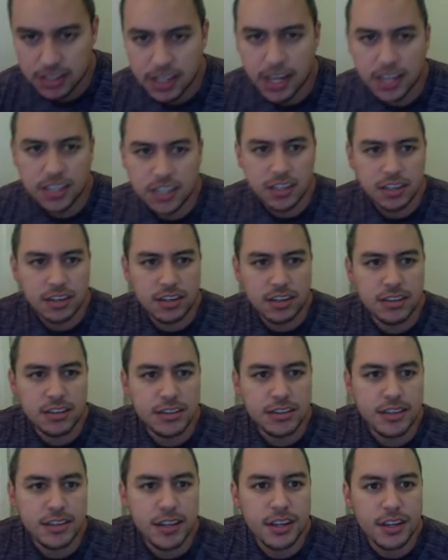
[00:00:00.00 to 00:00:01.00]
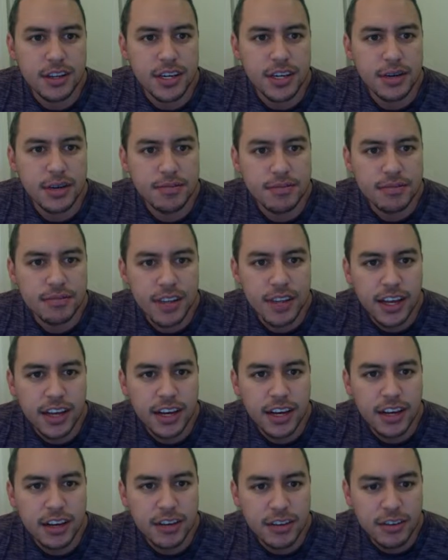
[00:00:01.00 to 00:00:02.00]
Actually, no, hold up.
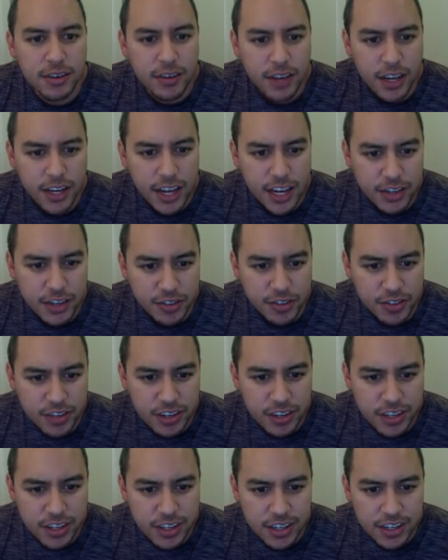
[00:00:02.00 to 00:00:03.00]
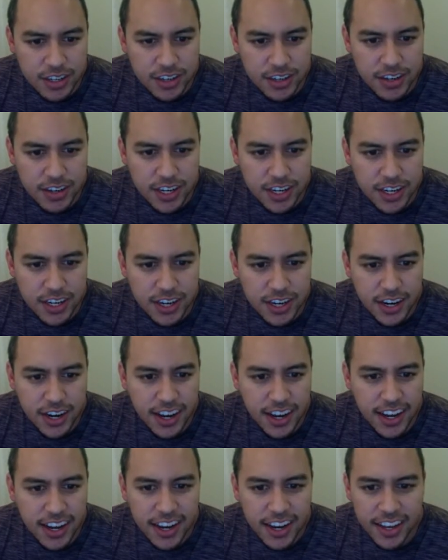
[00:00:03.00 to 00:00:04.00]
I'd had to have given Donald a grade.
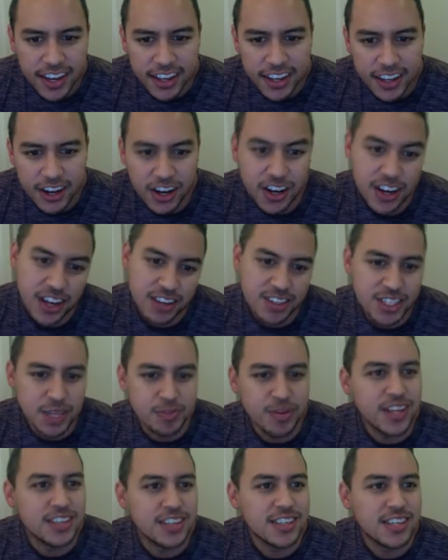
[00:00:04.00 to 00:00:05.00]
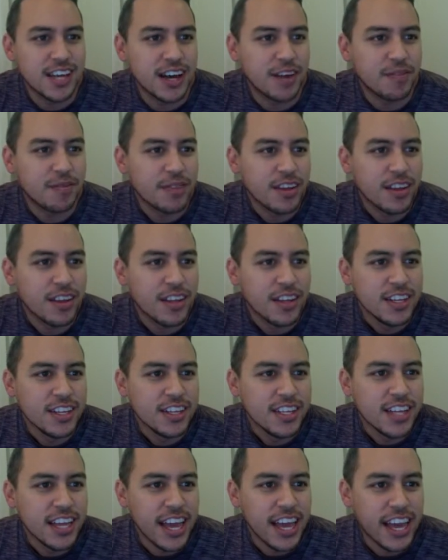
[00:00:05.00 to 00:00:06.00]
Okay, C+, yeah.
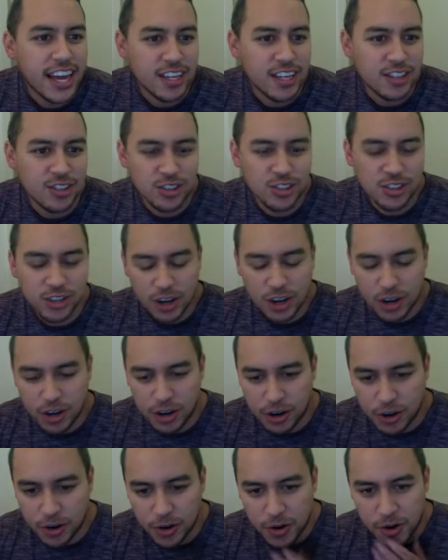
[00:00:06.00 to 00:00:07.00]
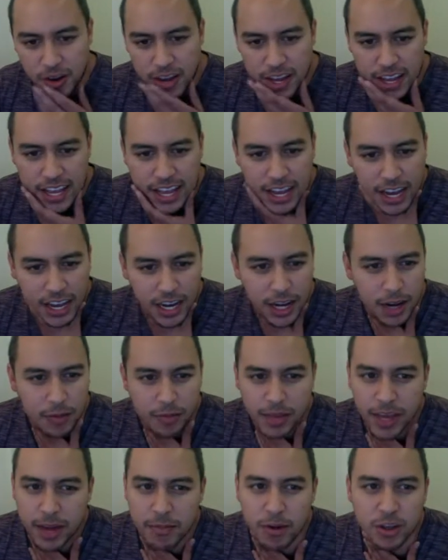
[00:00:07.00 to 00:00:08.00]
And so,
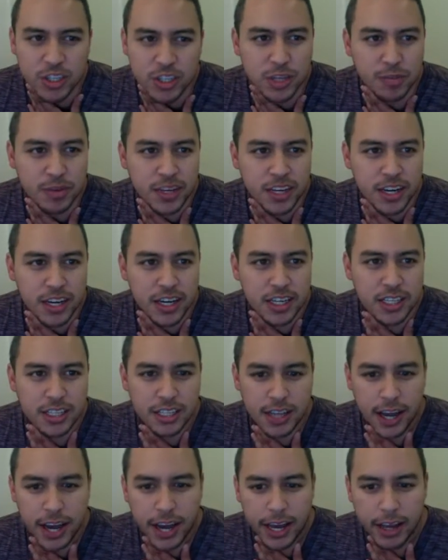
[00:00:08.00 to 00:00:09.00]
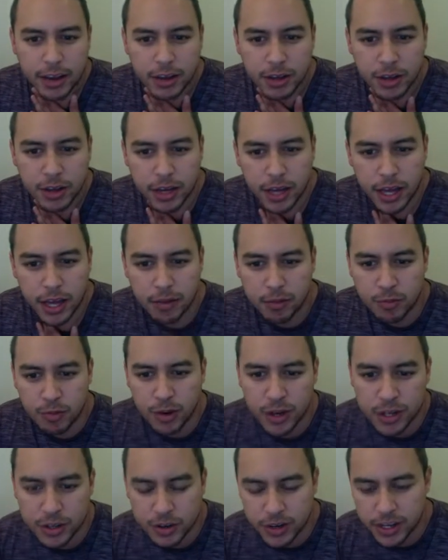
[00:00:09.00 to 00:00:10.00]
yeah, mostly because I am
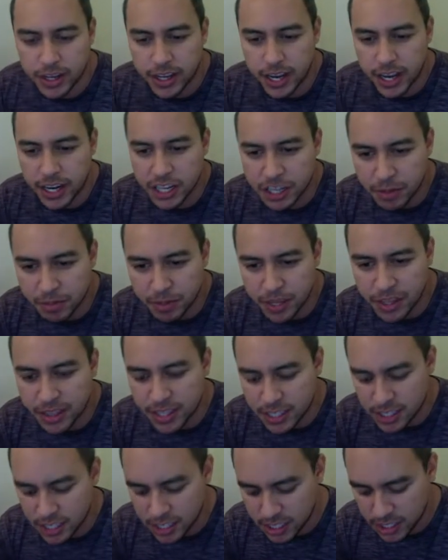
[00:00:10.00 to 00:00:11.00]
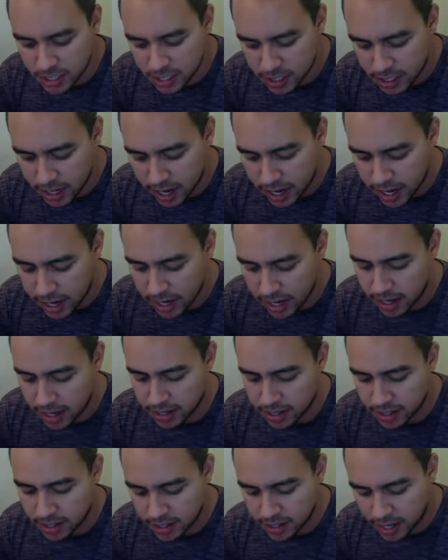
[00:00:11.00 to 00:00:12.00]
wondering, can he compete this year?
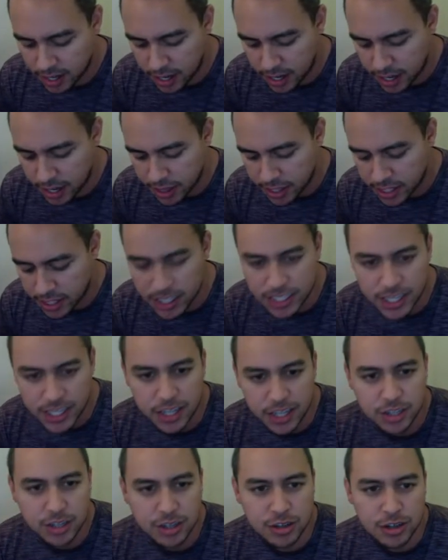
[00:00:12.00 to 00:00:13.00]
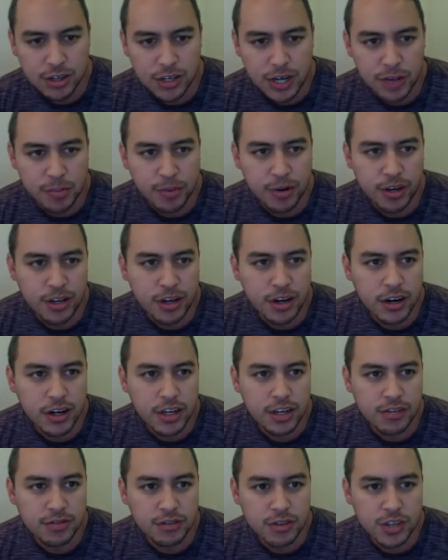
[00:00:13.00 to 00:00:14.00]
And I think he's kind of screwed at point guard
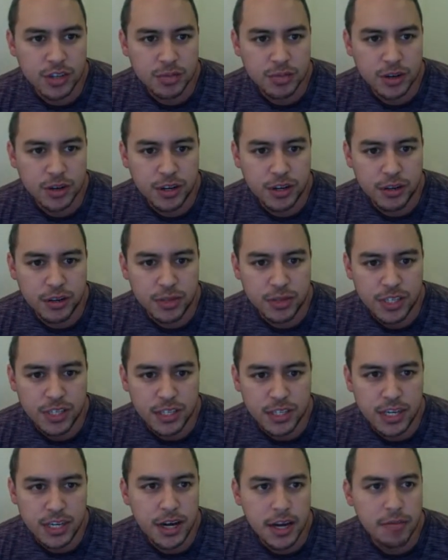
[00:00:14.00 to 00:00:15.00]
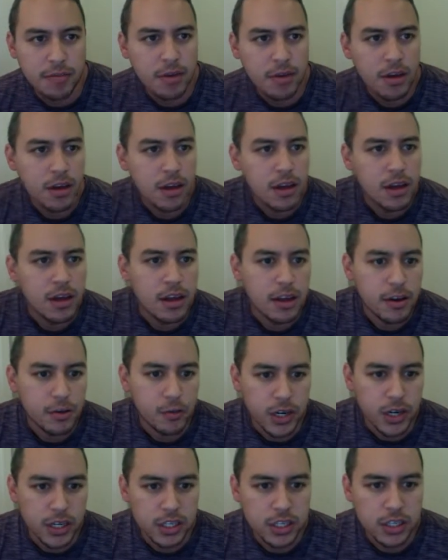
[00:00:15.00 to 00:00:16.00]
if Chris Paul misses time,
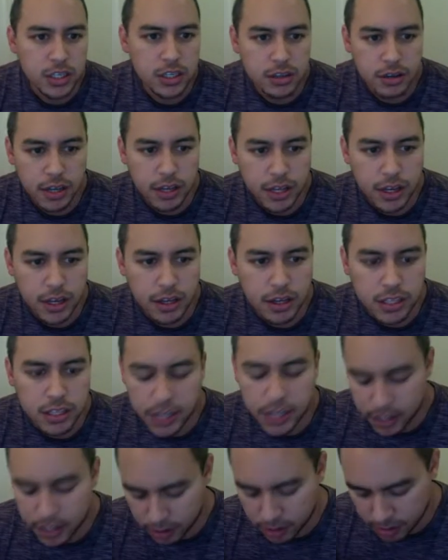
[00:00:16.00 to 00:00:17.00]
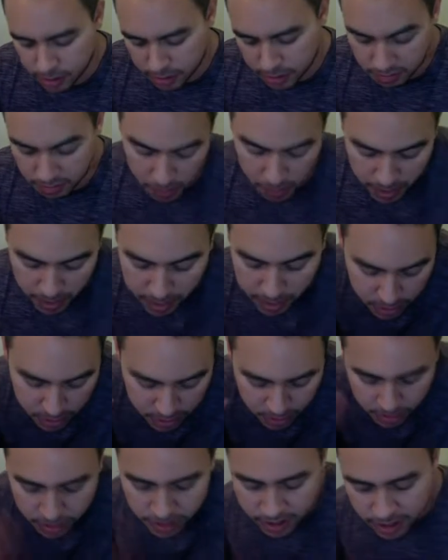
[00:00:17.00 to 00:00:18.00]
which it looks like. I mean,
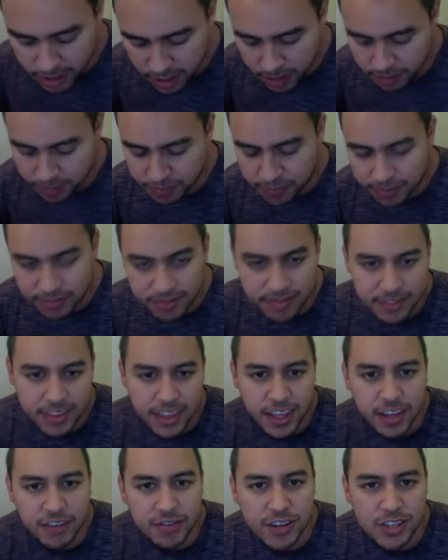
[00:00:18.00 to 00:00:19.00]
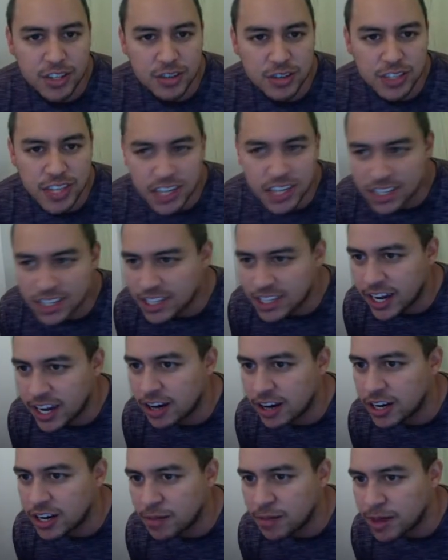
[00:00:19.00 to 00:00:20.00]
you know, if history's any
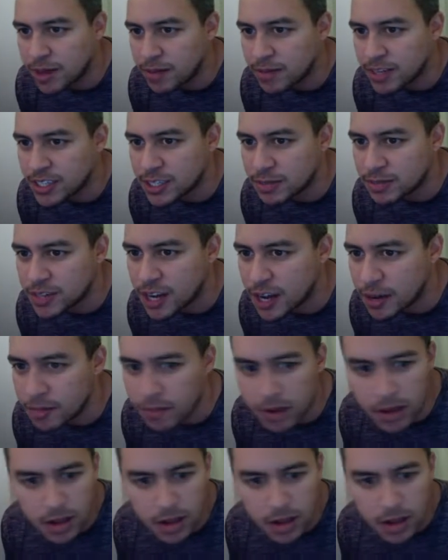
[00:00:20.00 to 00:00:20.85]
indicator, he may miss some time.